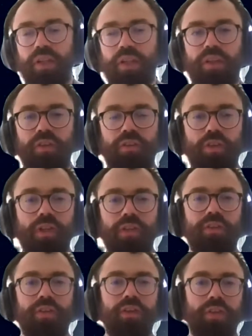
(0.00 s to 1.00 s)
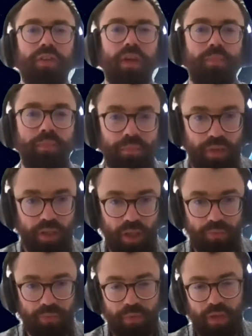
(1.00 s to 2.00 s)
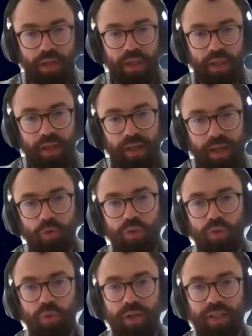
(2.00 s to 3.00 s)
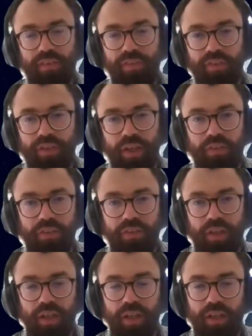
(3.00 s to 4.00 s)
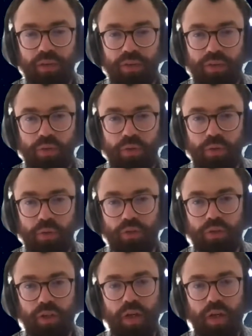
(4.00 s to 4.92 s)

So this is, as we've already emphasized earlier in the talks,